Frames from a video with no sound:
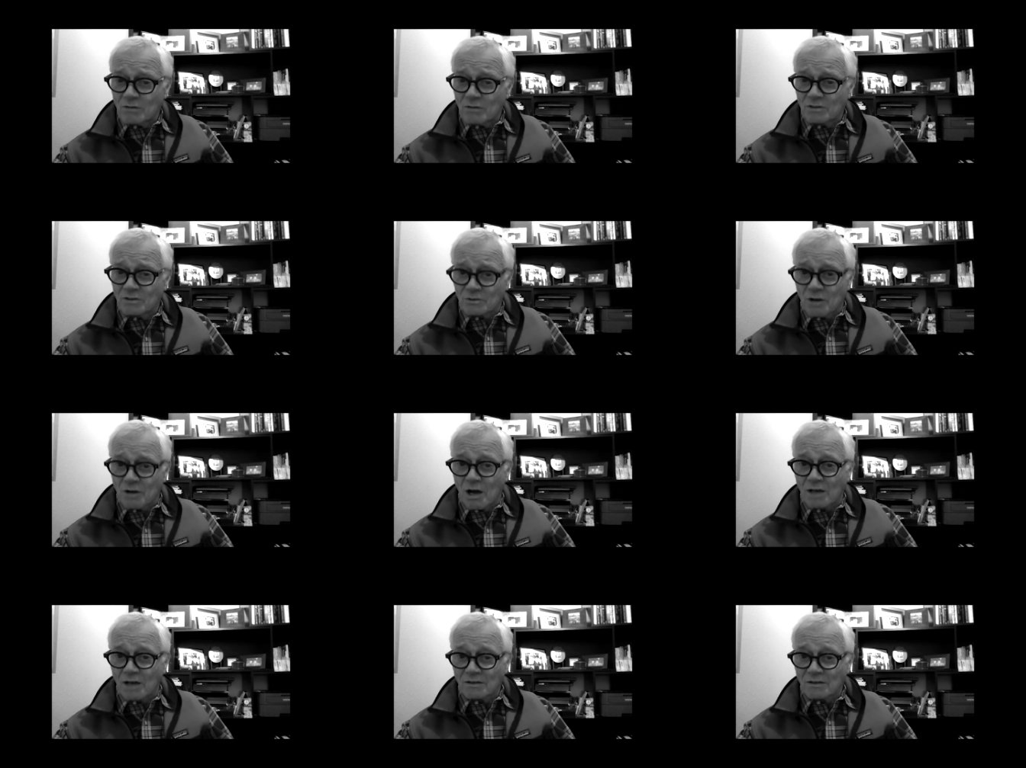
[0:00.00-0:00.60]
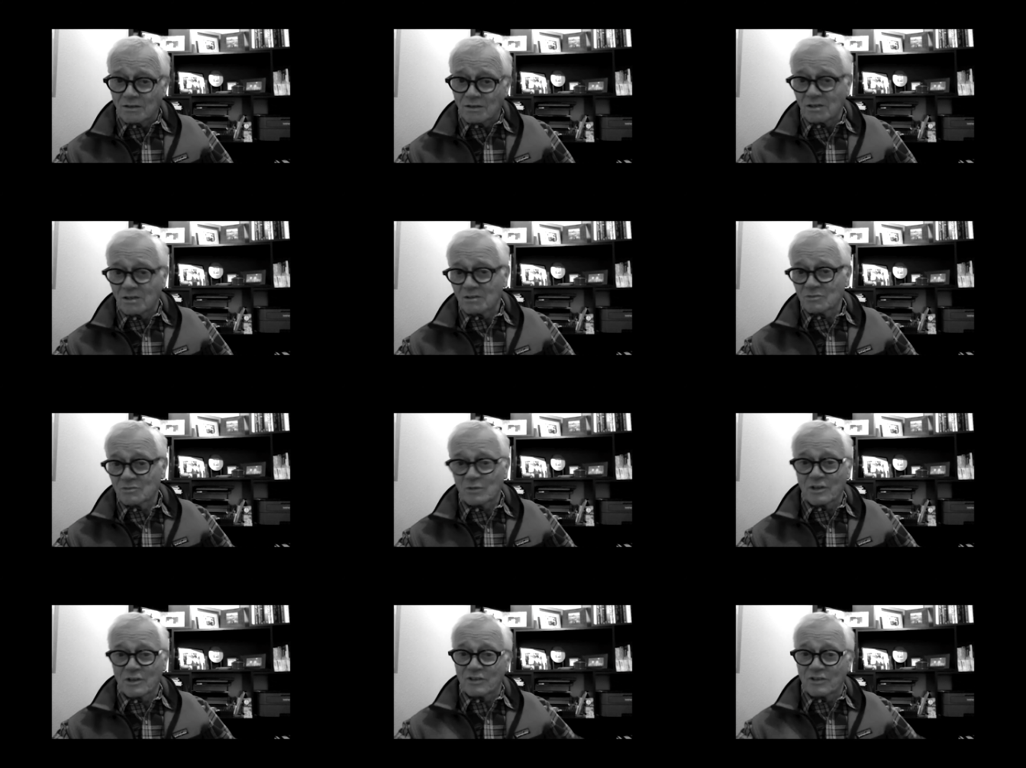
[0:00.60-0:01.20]
It's gone. You know,
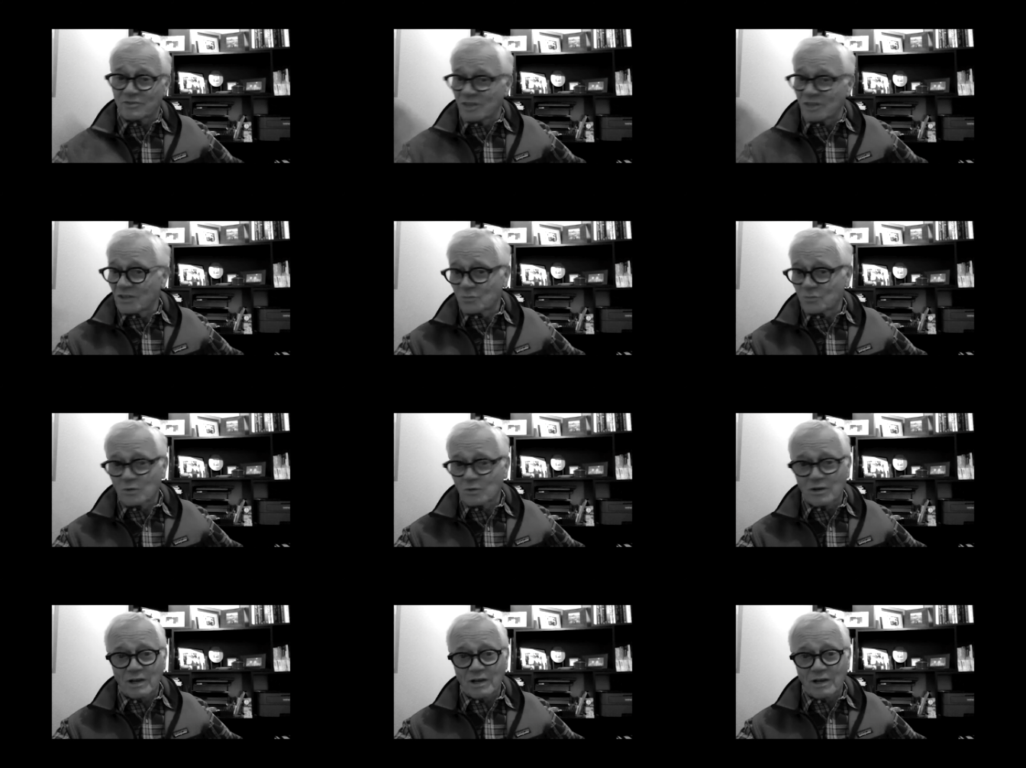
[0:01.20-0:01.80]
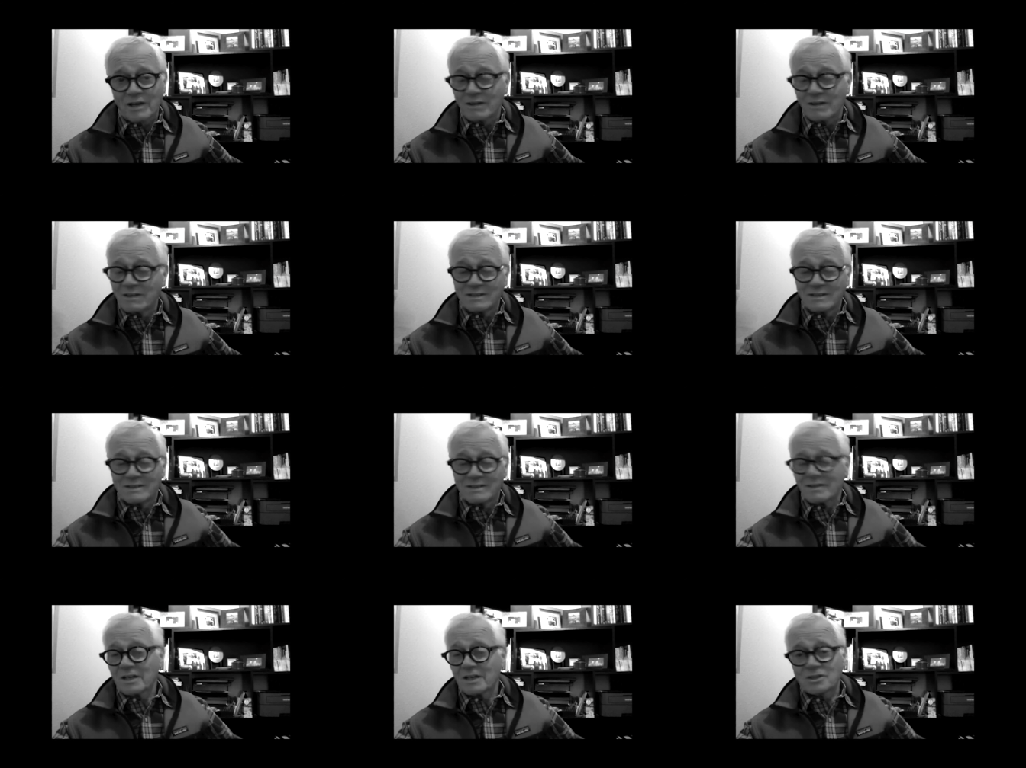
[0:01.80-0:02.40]
it's one of these things where, hey,
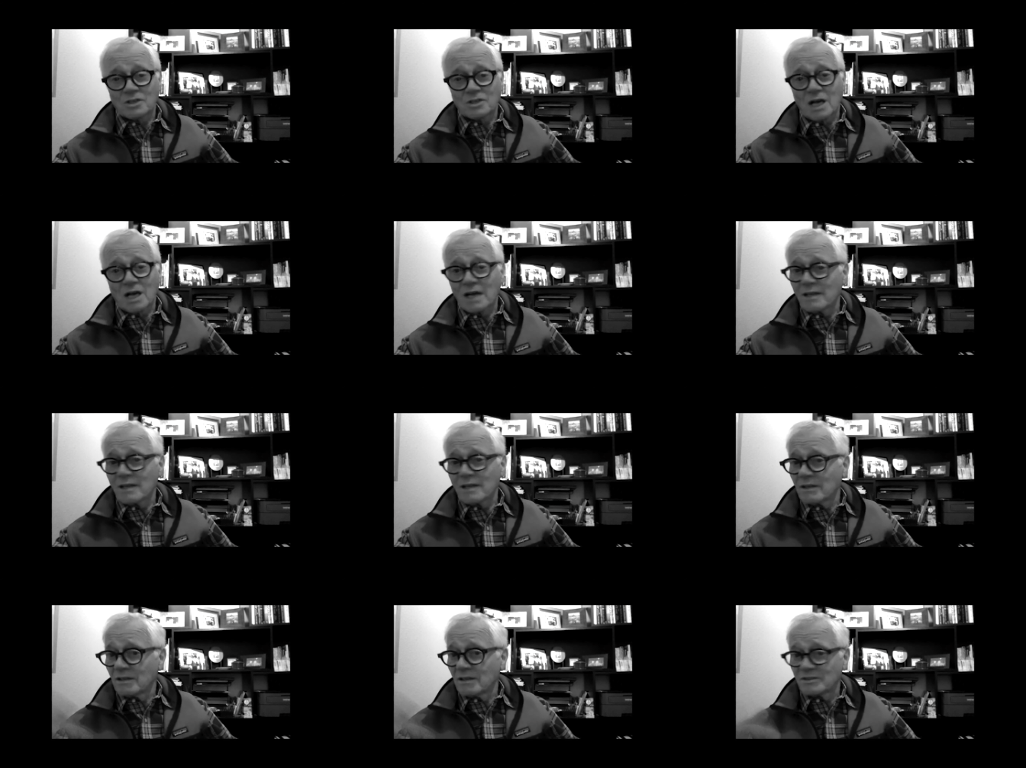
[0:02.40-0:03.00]
I shot it.